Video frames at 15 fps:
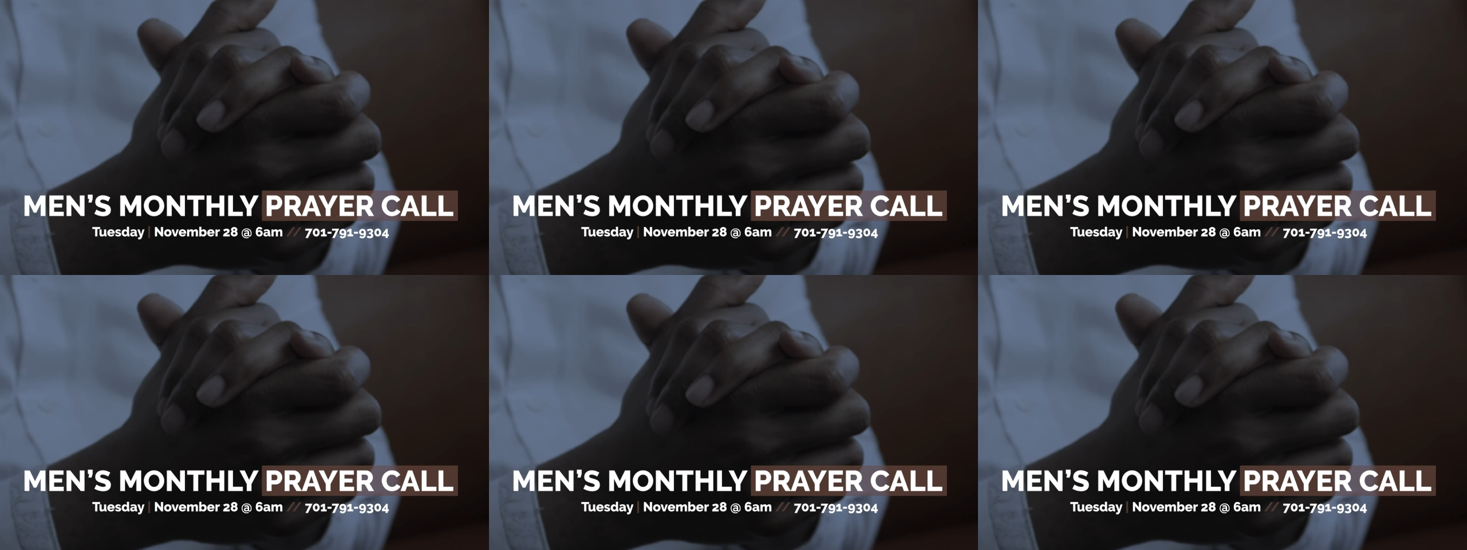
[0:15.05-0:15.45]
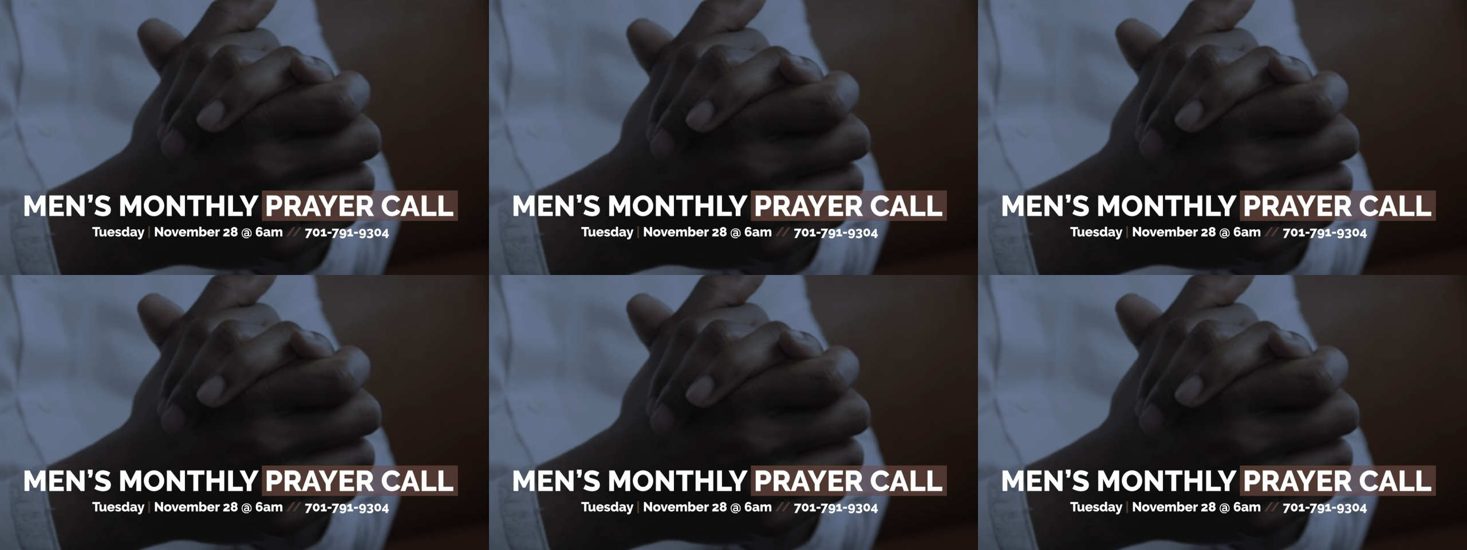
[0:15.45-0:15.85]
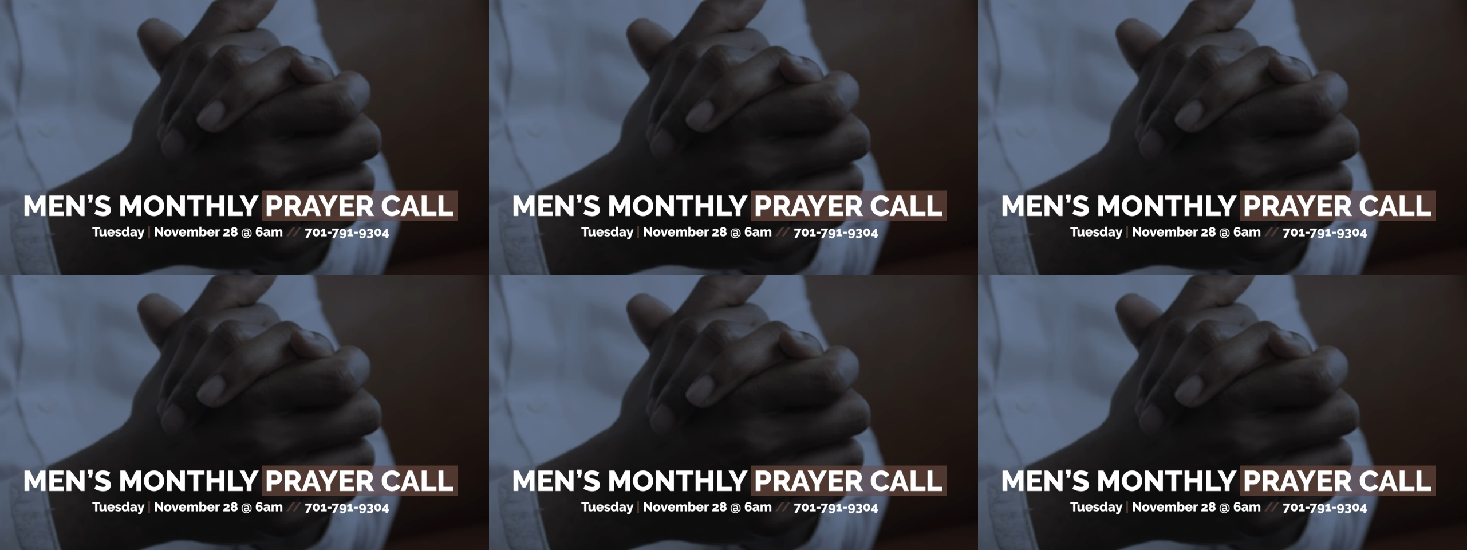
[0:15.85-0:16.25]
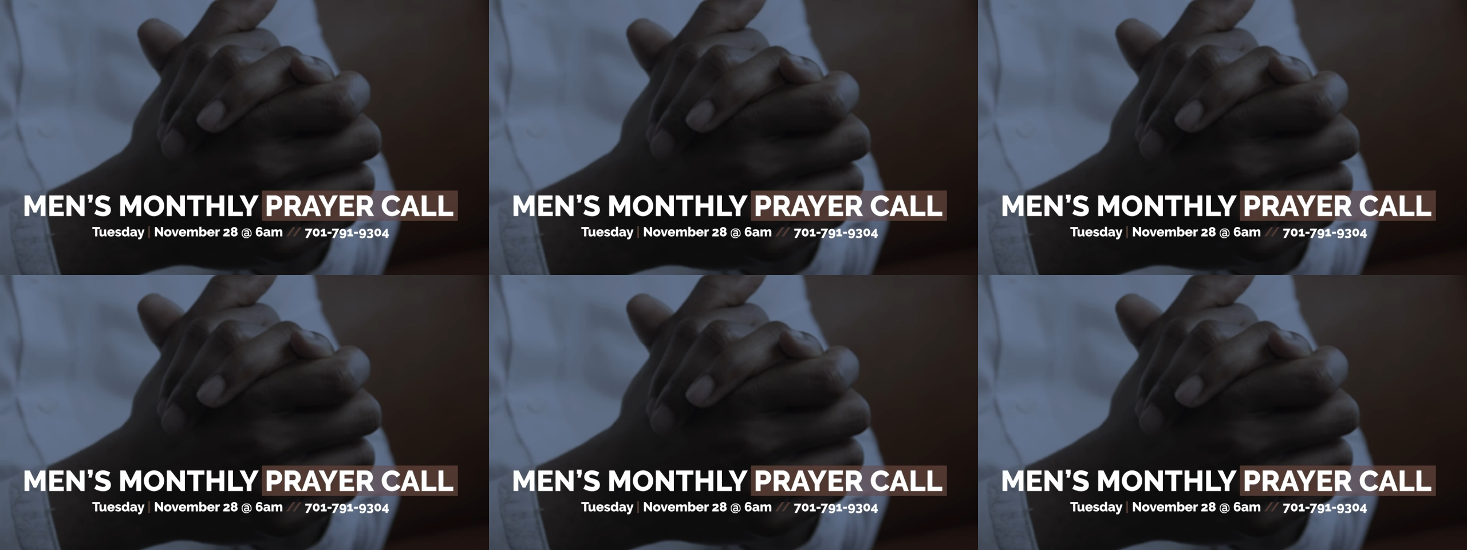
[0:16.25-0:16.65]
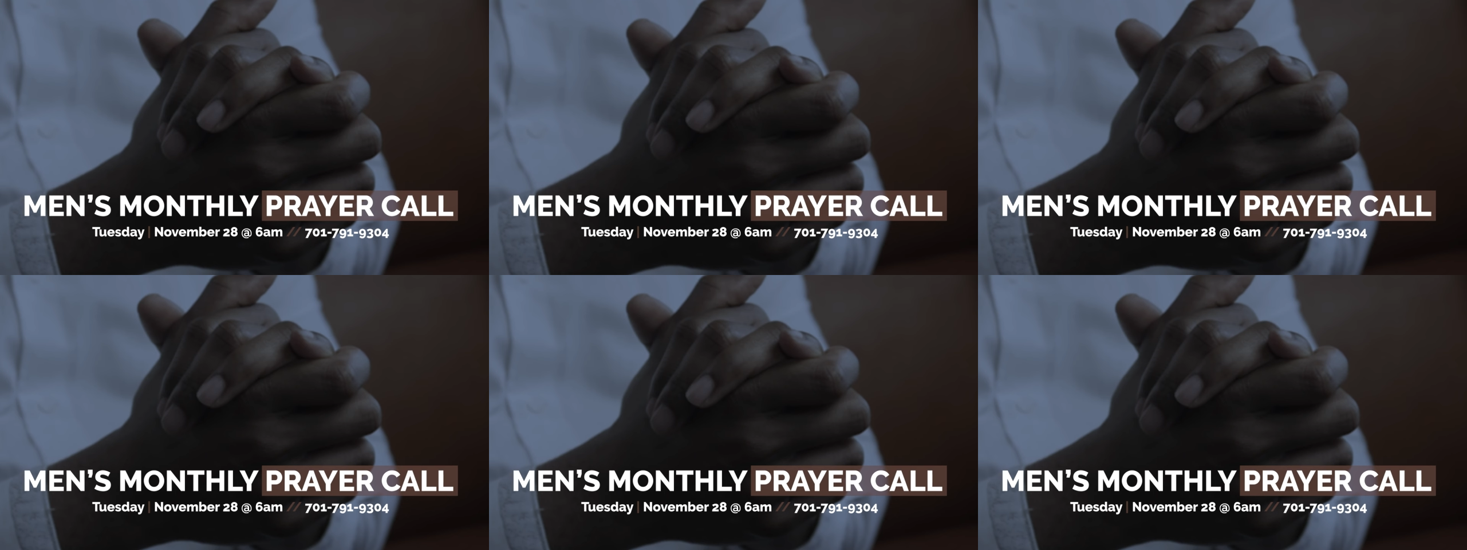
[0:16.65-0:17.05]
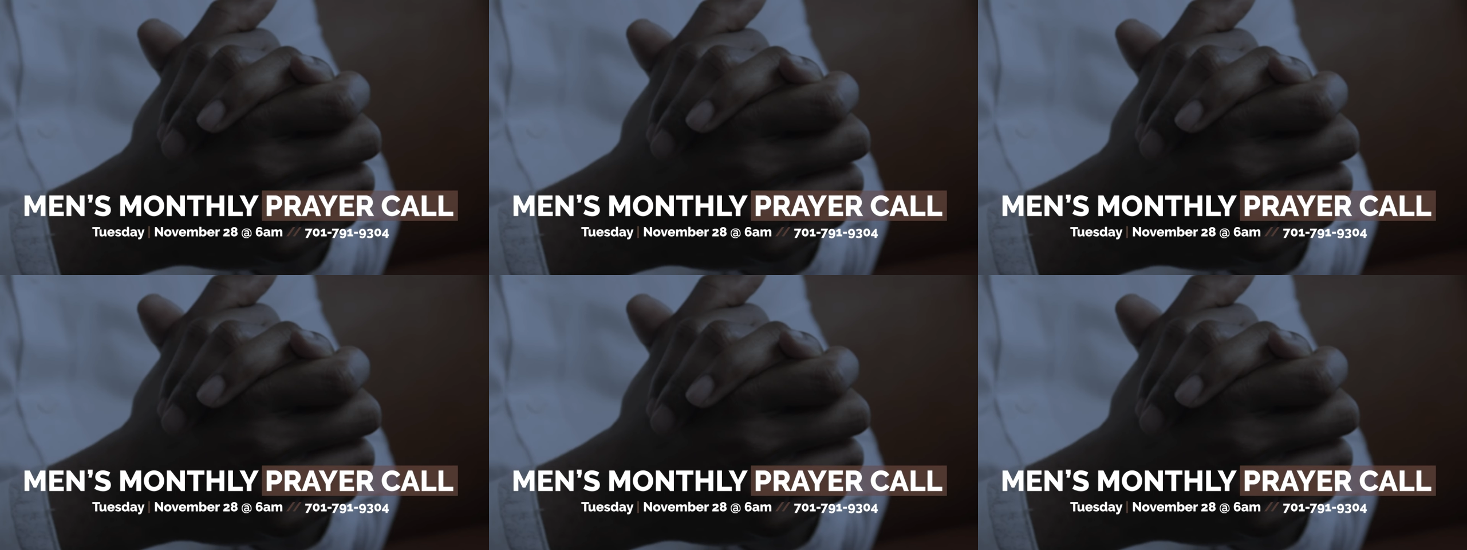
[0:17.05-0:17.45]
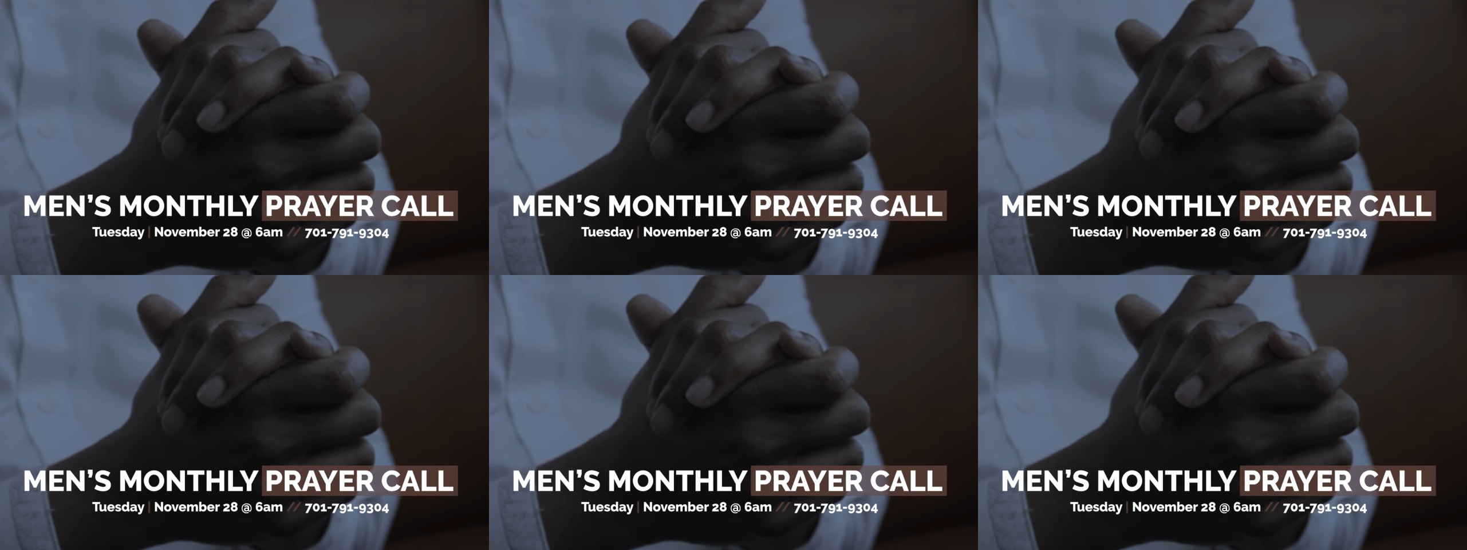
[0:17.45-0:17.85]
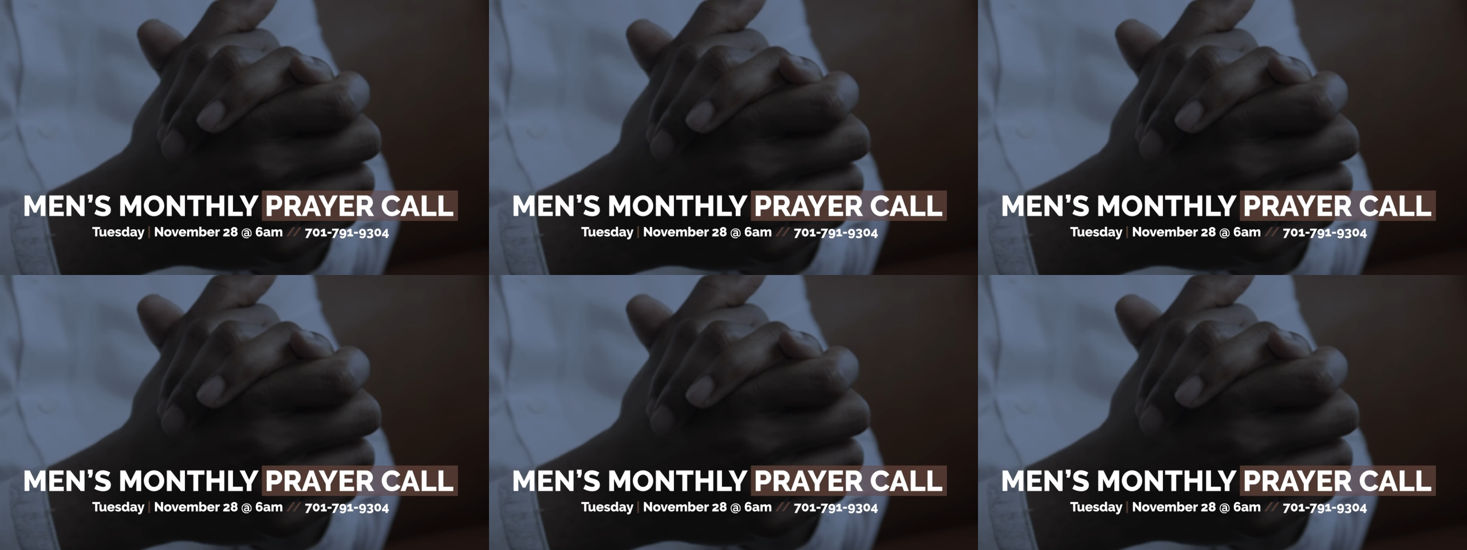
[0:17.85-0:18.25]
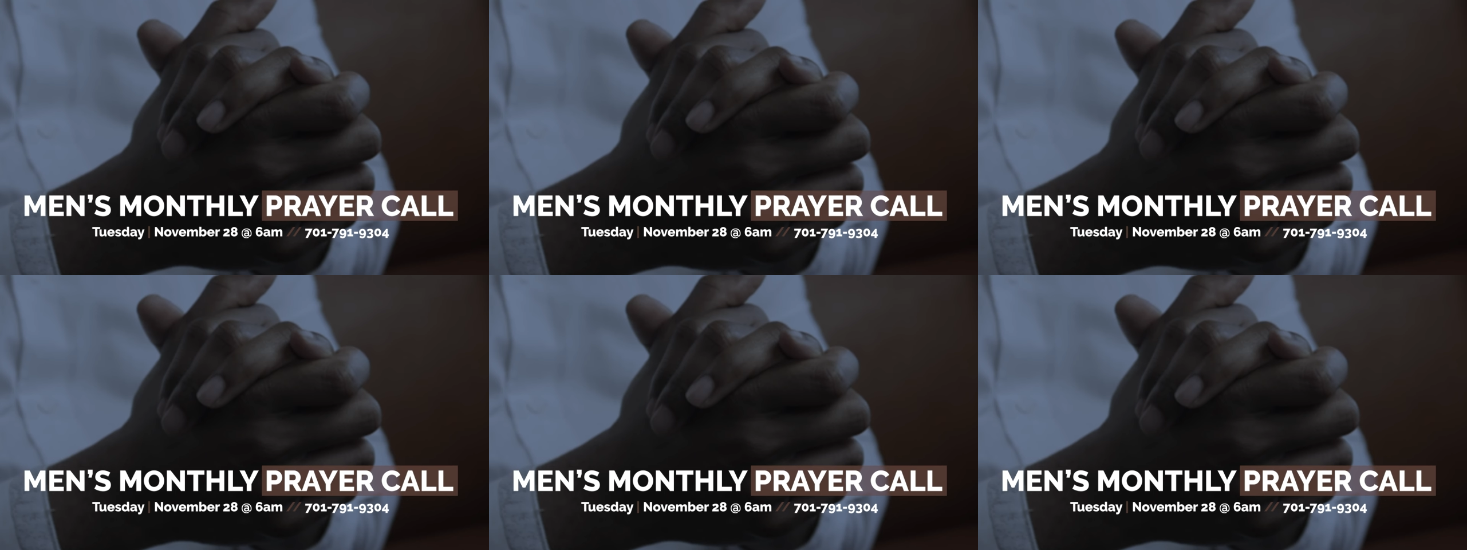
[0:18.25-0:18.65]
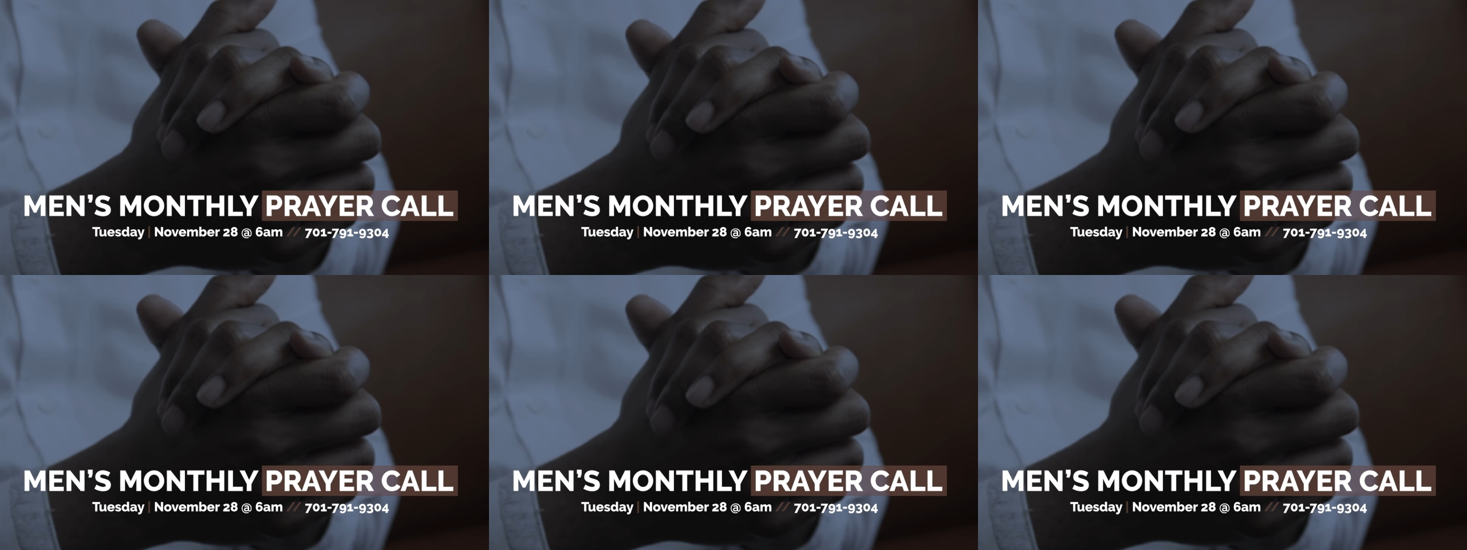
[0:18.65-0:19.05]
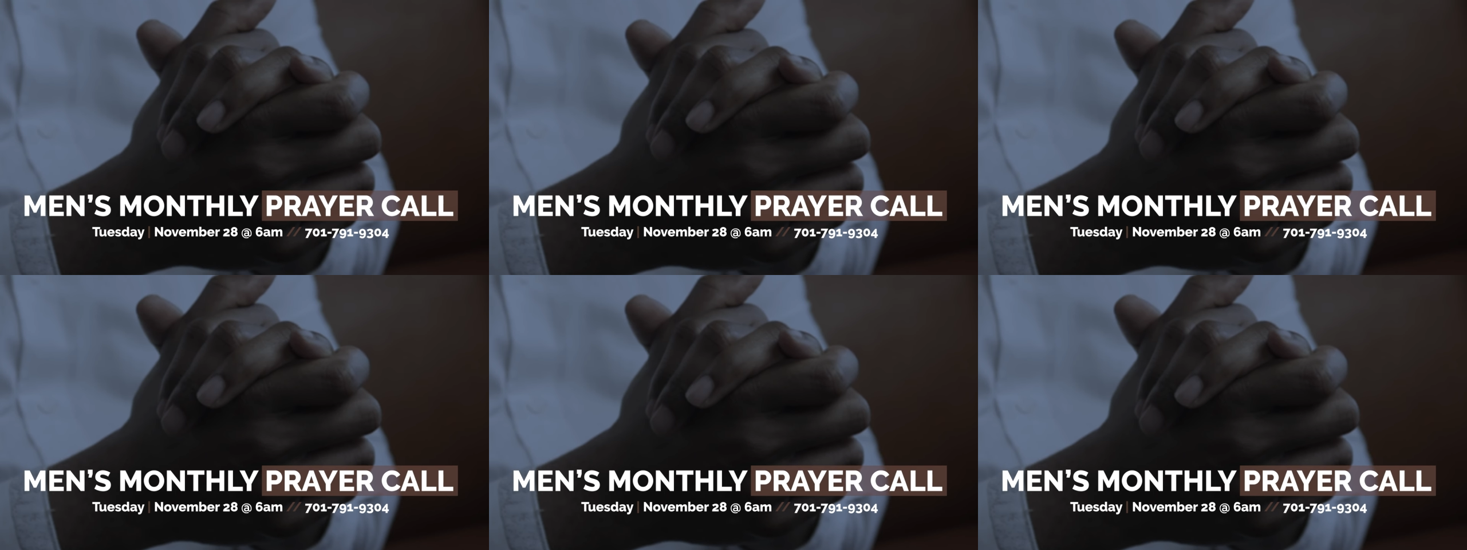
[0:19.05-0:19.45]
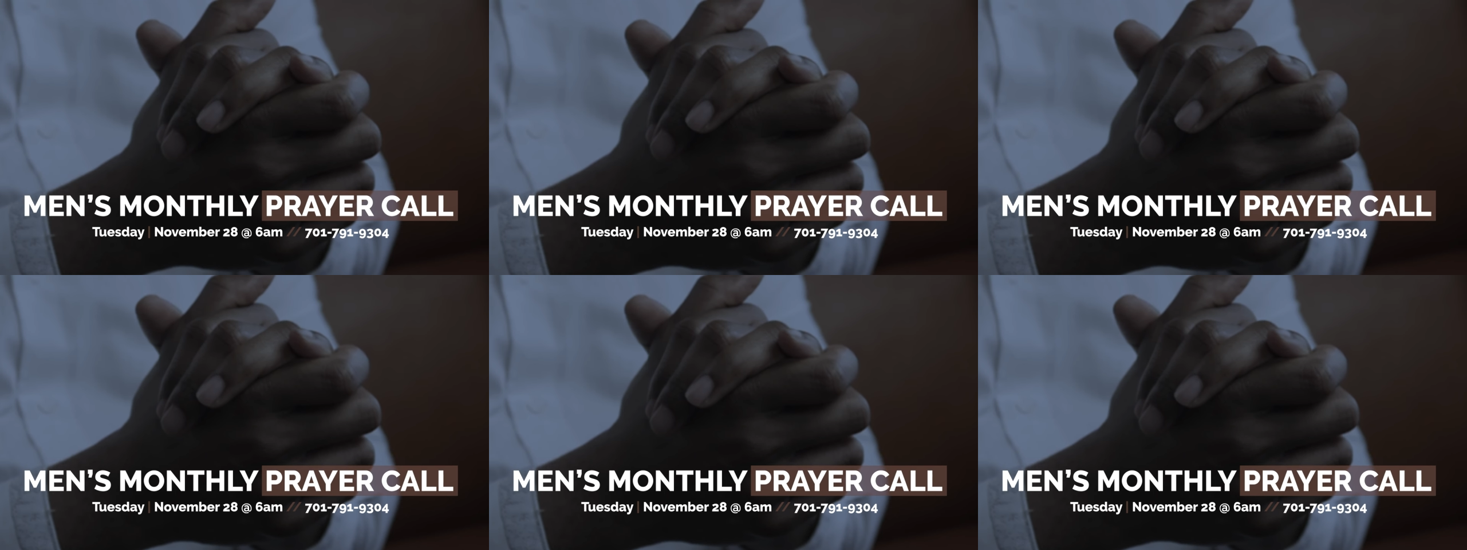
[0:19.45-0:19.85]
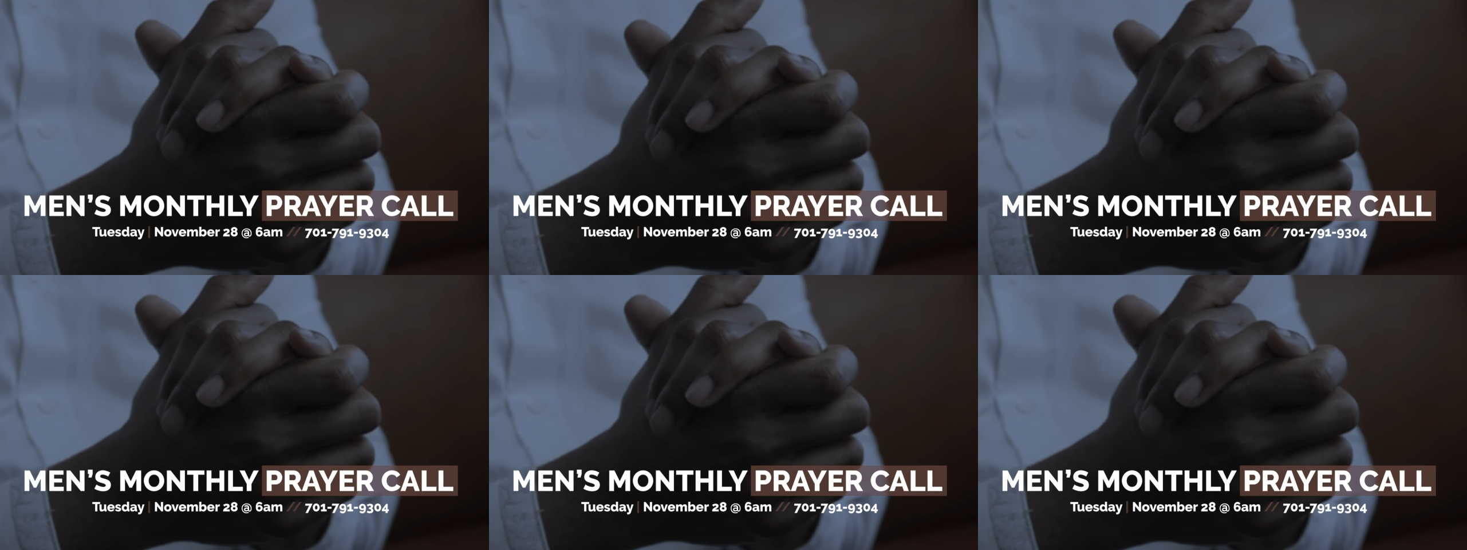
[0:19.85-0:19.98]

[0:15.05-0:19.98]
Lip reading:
(no speaker visible)